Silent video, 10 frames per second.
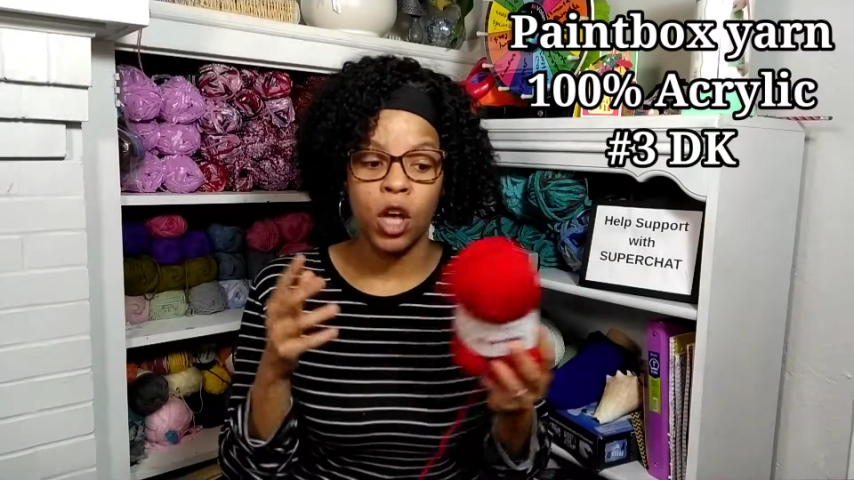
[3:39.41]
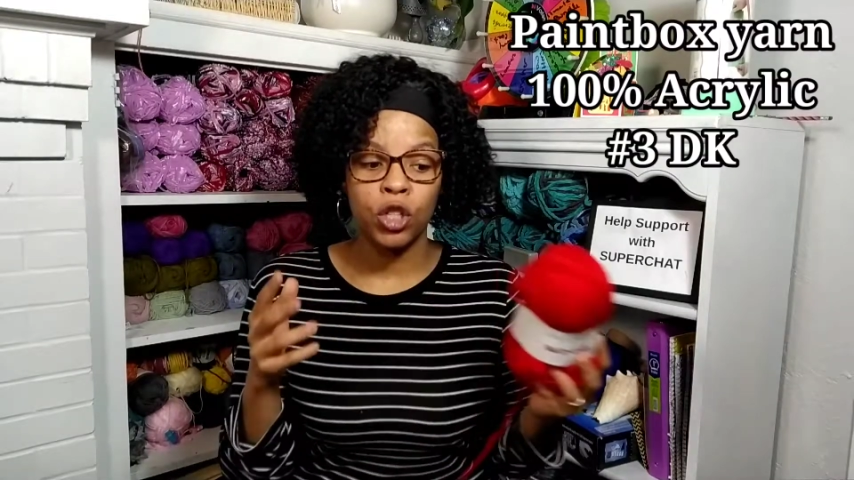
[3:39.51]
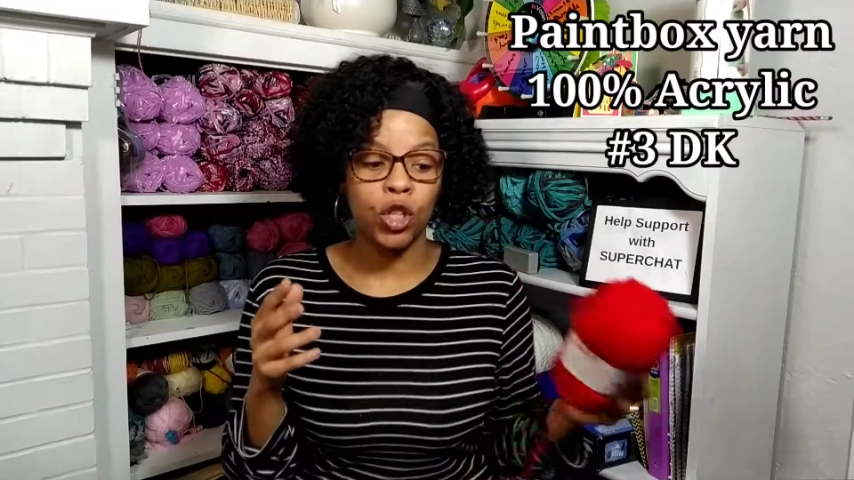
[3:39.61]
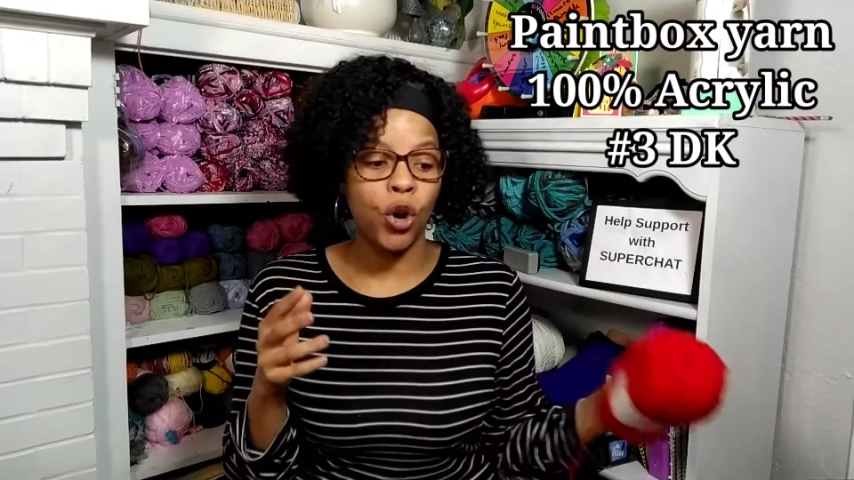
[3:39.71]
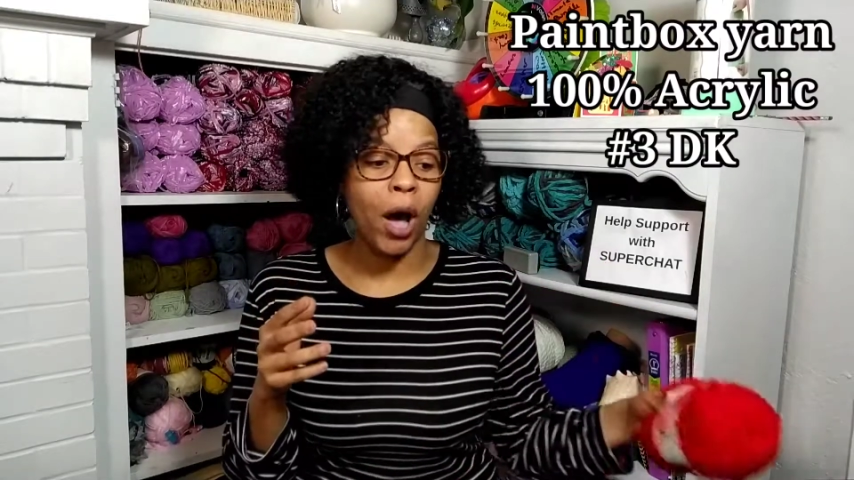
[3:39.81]

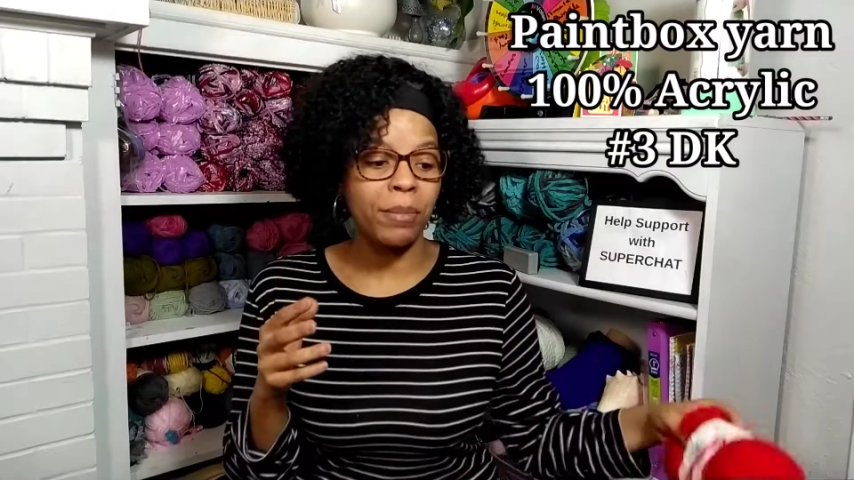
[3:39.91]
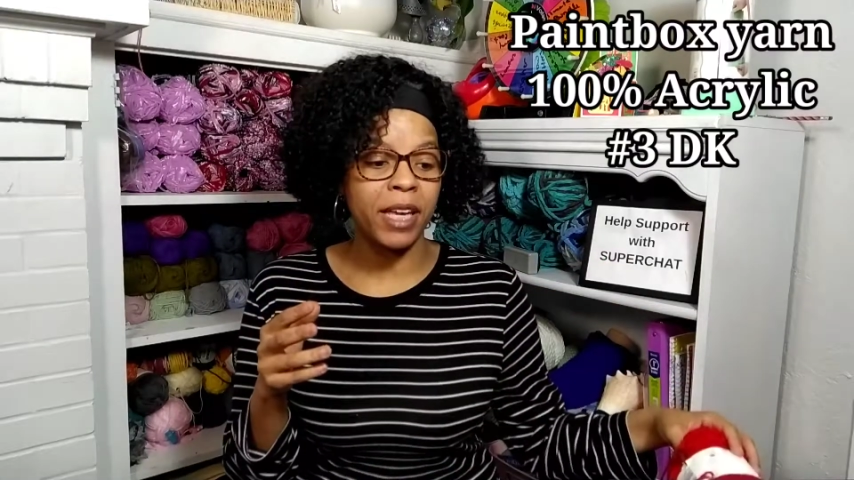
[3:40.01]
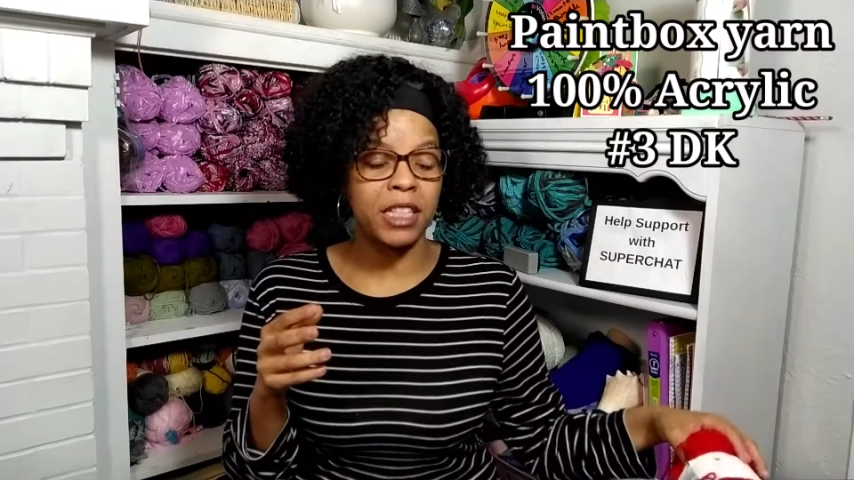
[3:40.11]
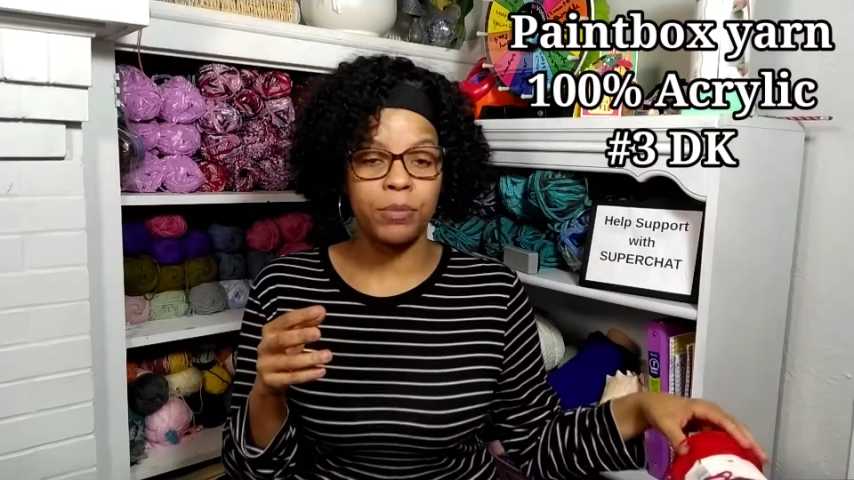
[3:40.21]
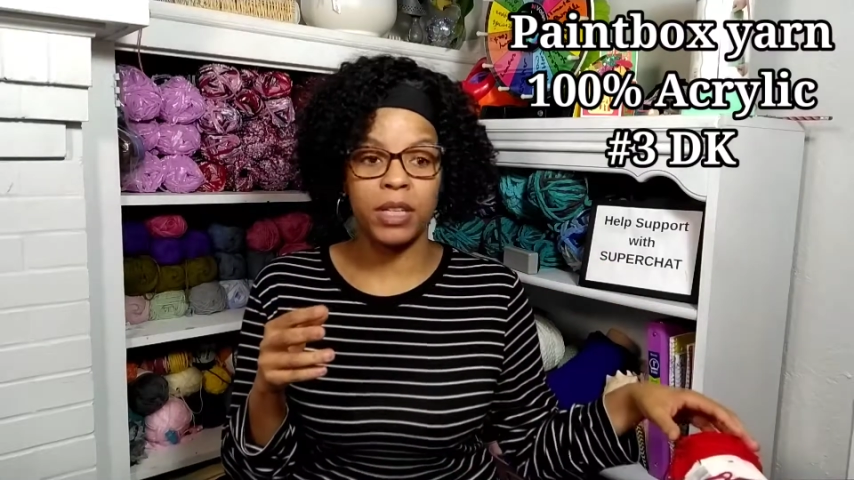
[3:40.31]
So I'm
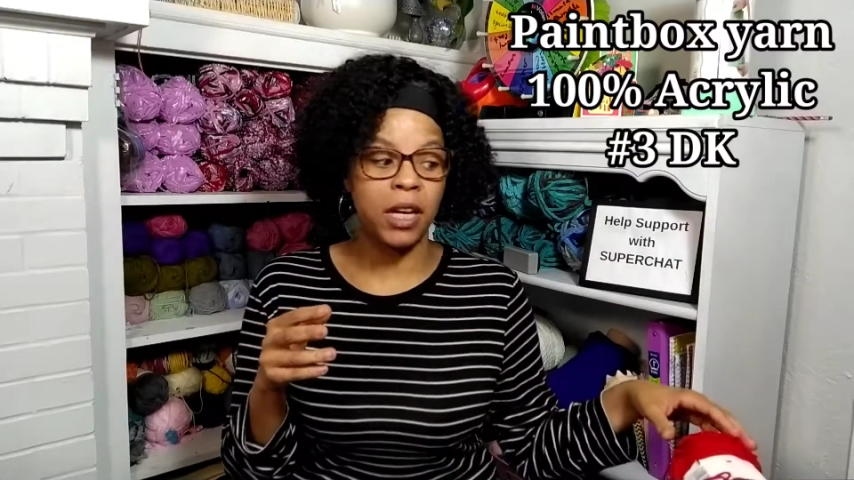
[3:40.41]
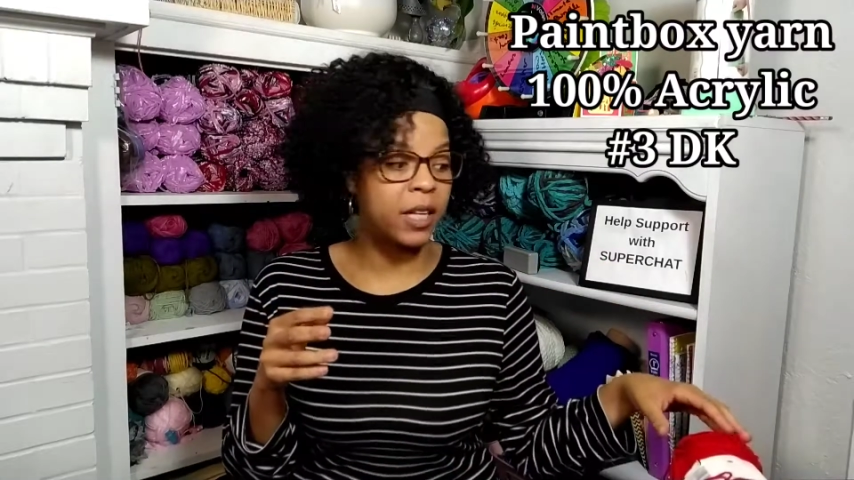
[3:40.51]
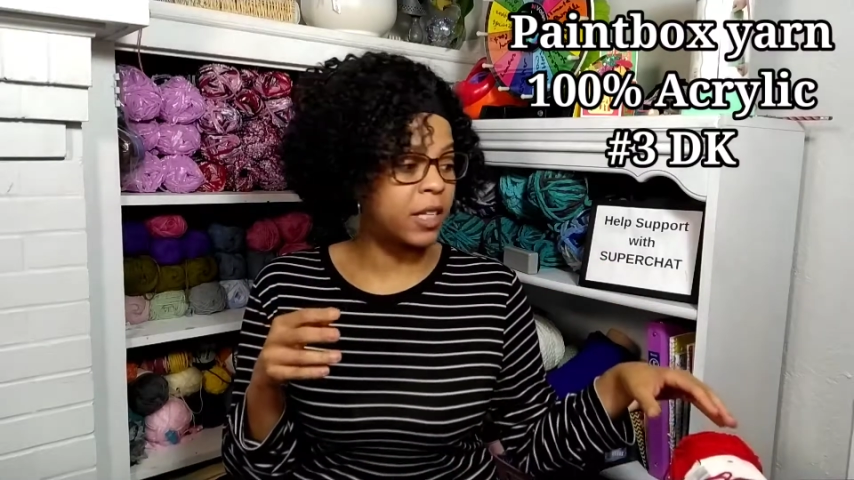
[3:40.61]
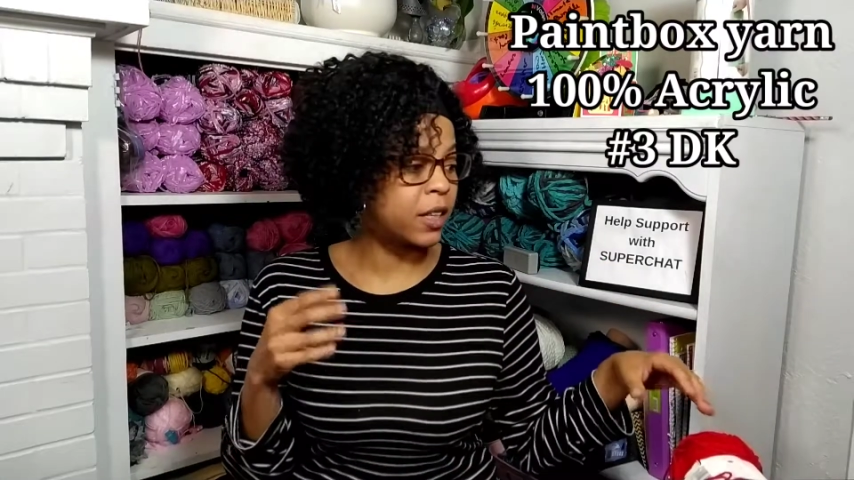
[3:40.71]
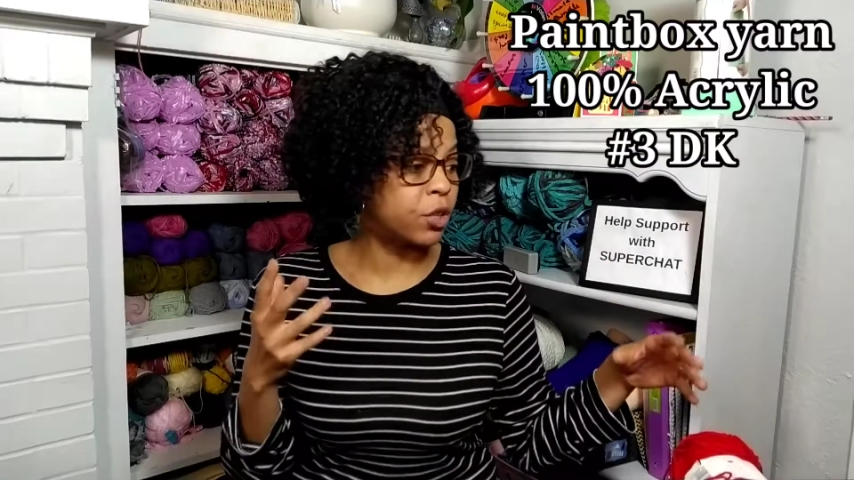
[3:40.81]
guessing because of